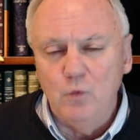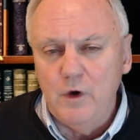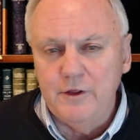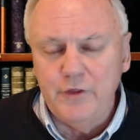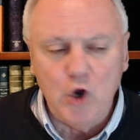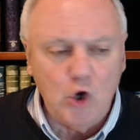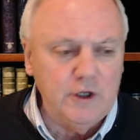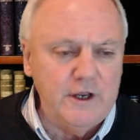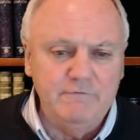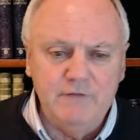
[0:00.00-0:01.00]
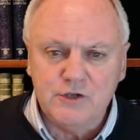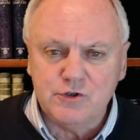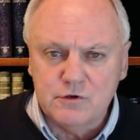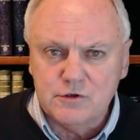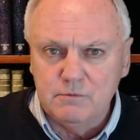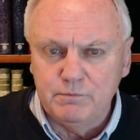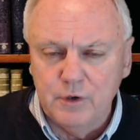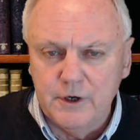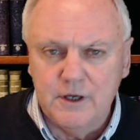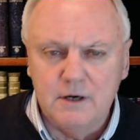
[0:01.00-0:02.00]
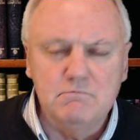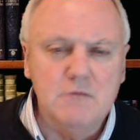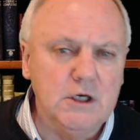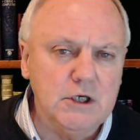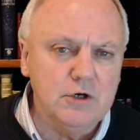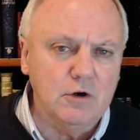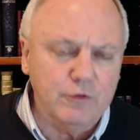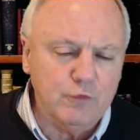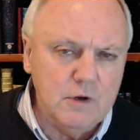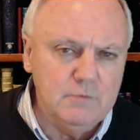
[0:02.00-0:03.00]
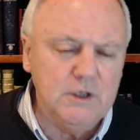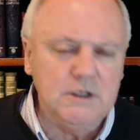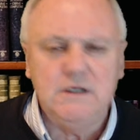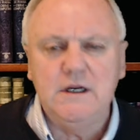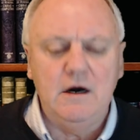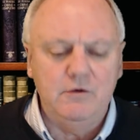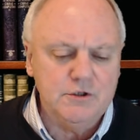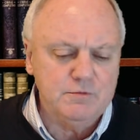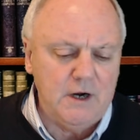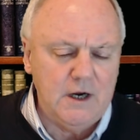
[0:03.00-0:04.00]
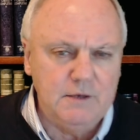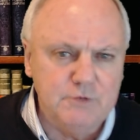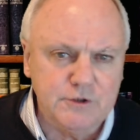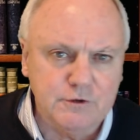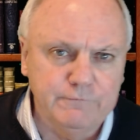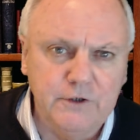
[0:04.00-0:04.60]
one of the early investors and put in $1 million or $3 million behind Mr.